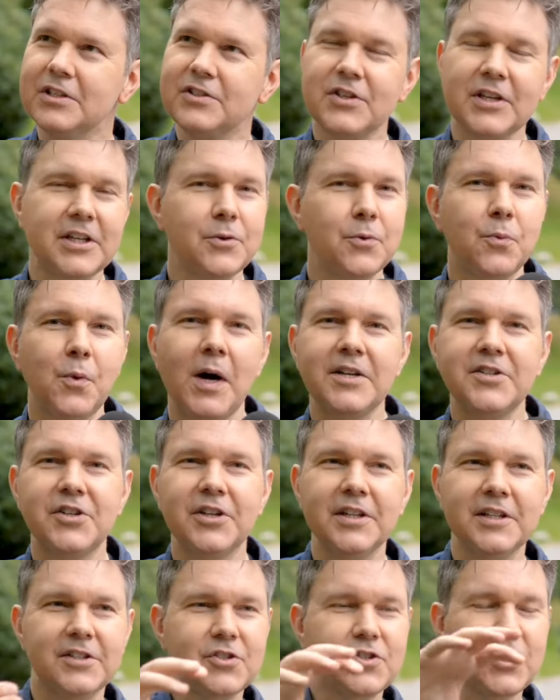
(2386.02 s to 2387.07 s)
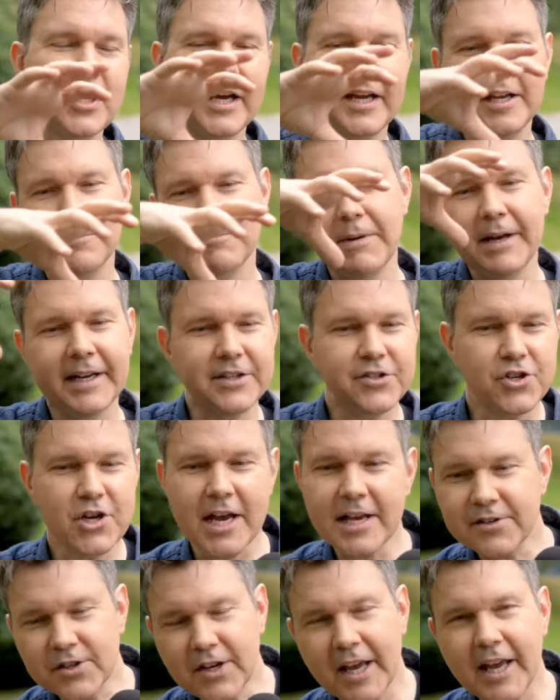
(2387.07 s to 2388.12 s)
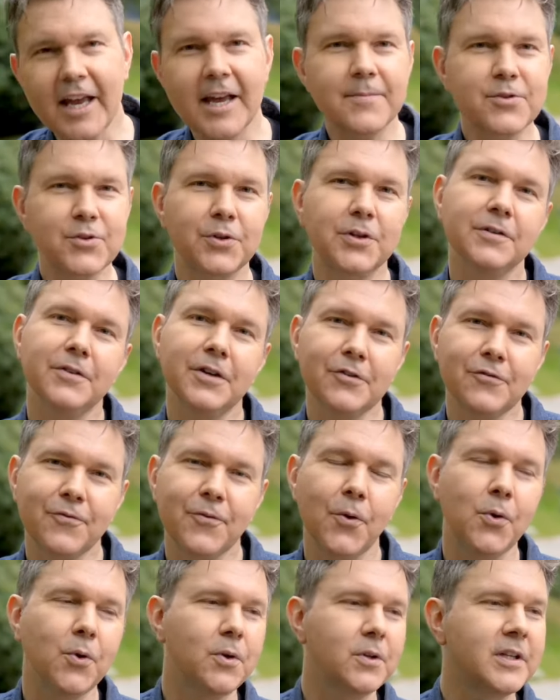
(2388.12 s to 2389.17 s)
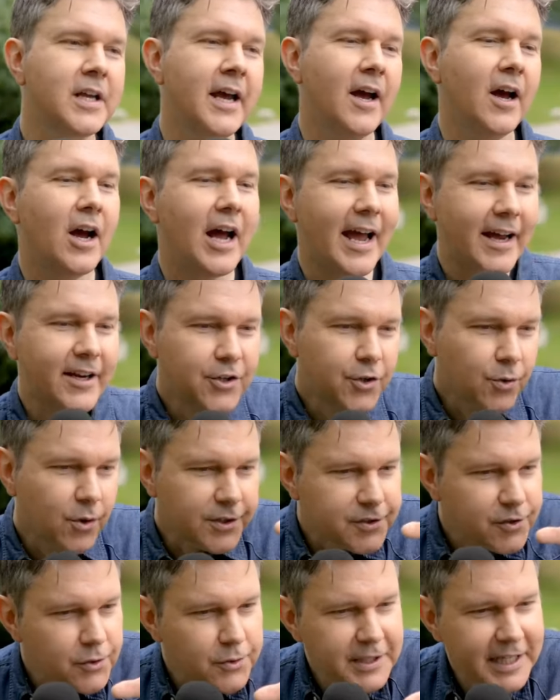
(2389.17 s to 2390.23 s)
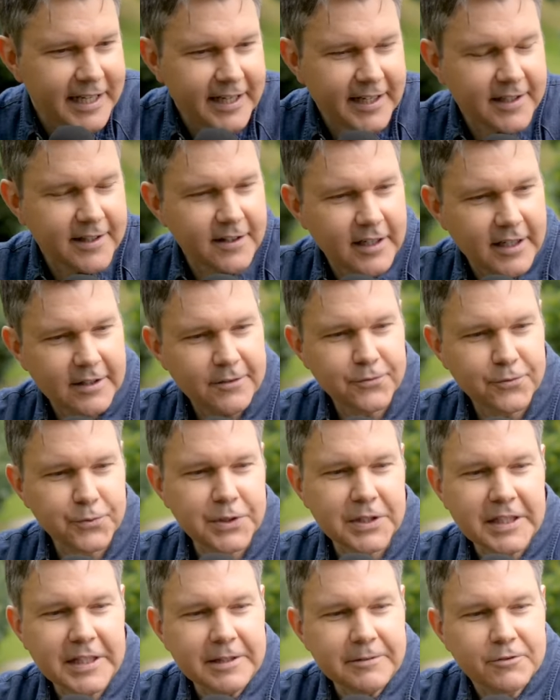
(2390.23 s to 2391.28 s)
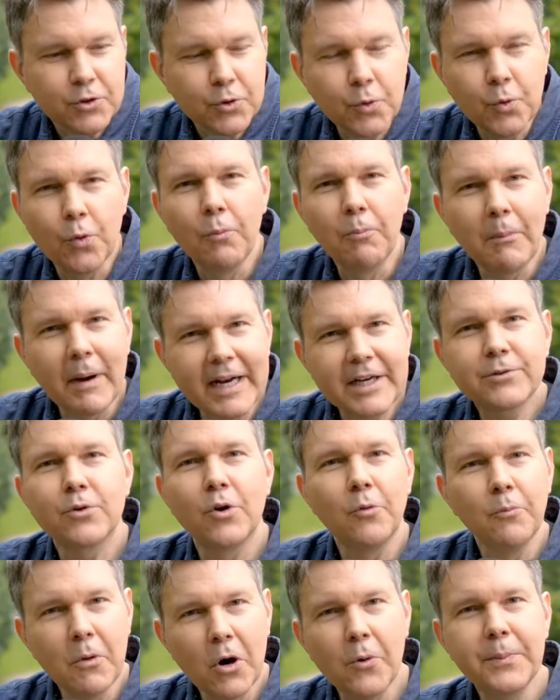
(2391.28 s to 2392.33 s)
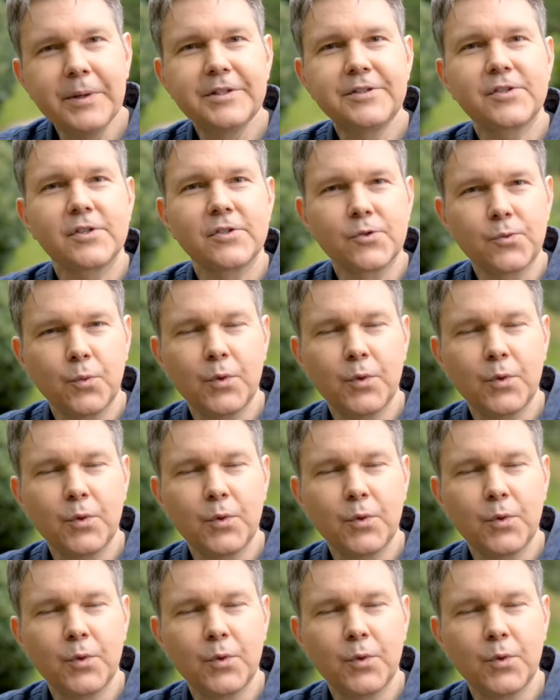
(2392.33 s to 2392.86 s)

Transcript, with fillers: It's like you're watching this giant meta chess game sort of unfold, and you're also getting a lot of really cool micro moments as